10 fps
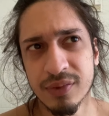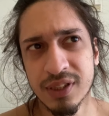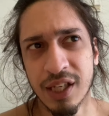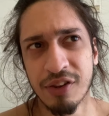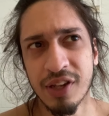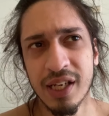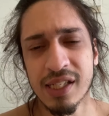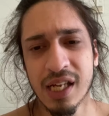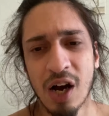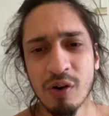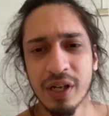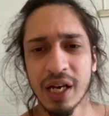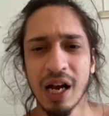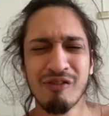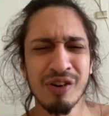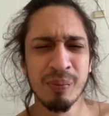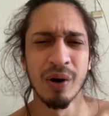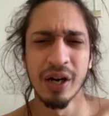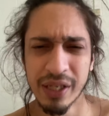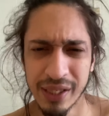the thing is how can
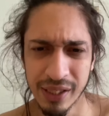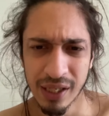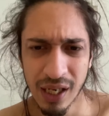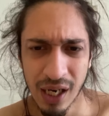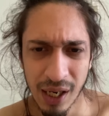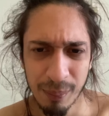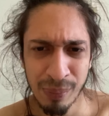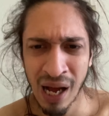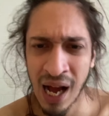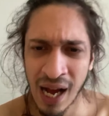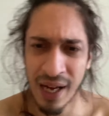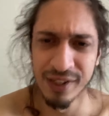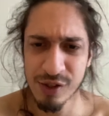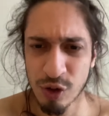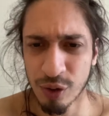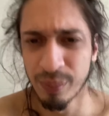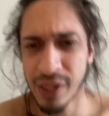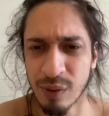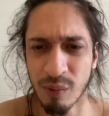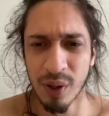everybody uh, pass or
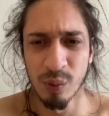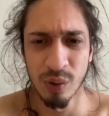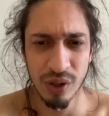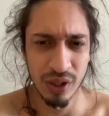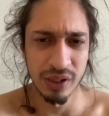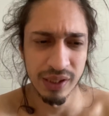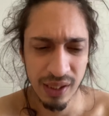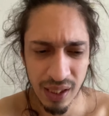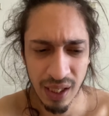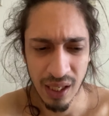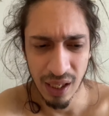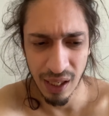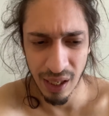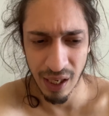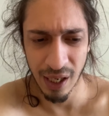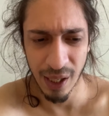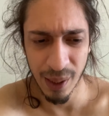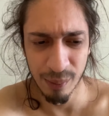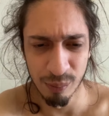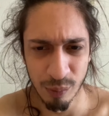be in one world
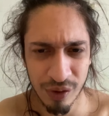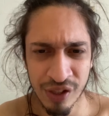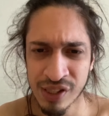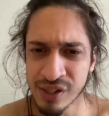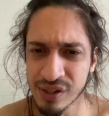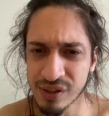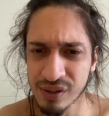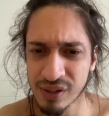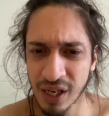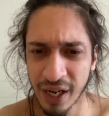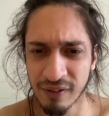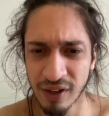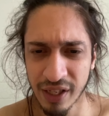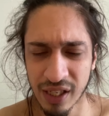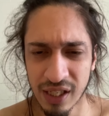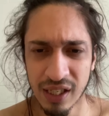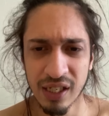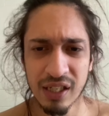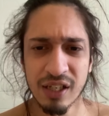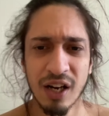uh, when there's kind of like
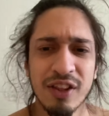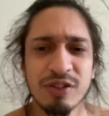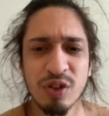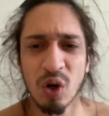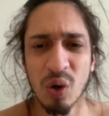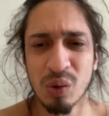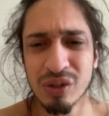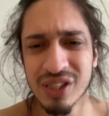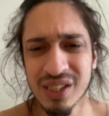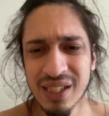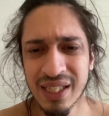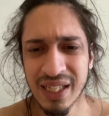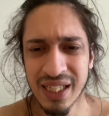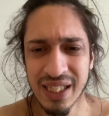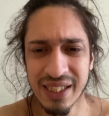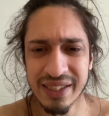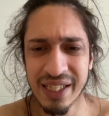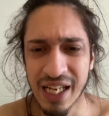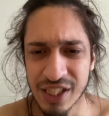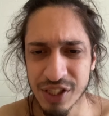a cutthroat
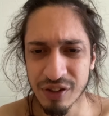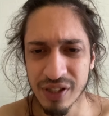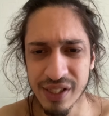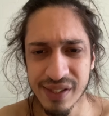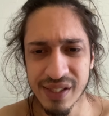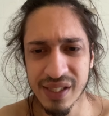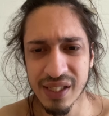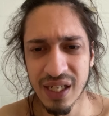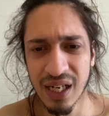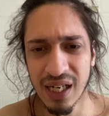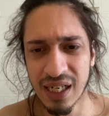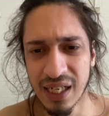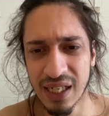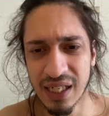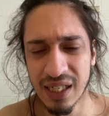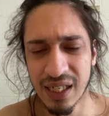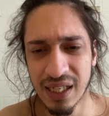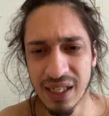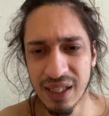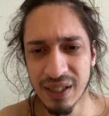dangerous uh,
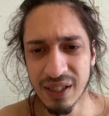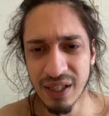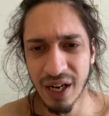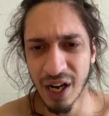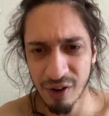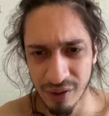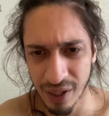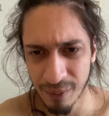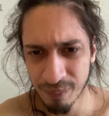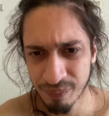uh, area